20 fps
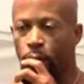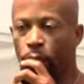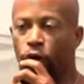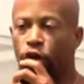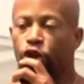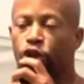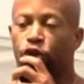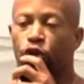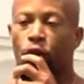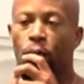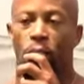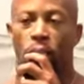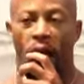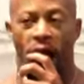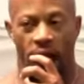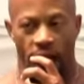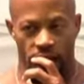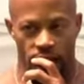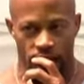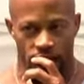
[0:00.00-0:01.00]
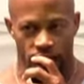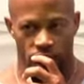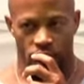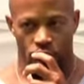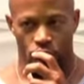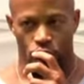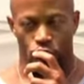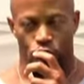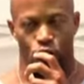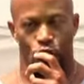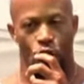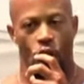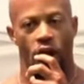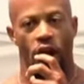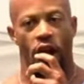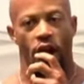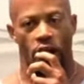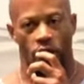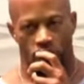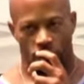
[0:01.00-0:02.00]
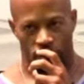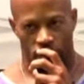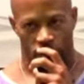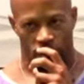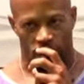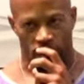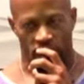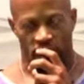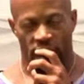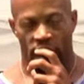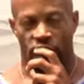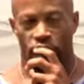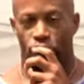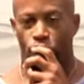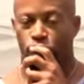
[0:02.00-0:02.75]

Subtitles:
But your body, your health,